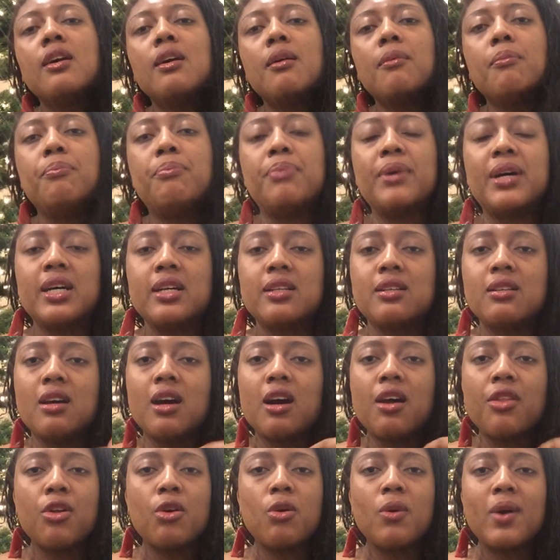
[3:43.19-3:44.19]
But
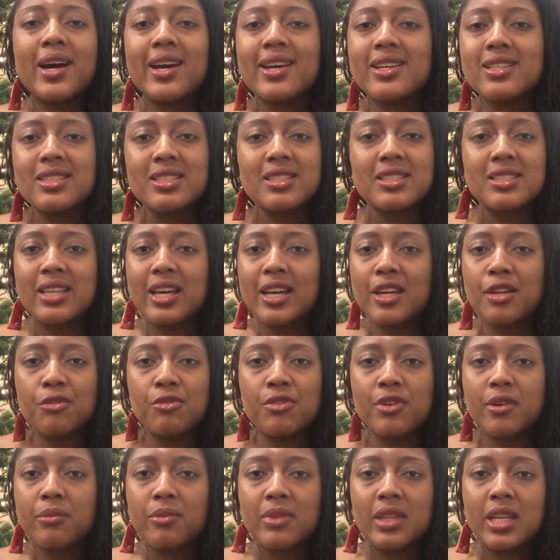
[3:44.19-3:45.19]
otherwise, aside
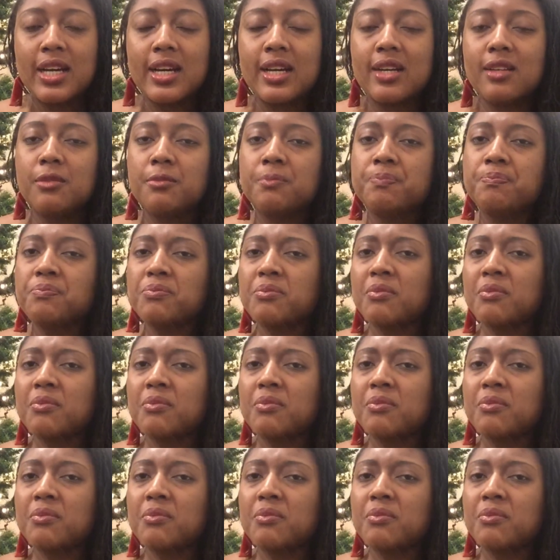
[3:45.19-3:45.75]
from that,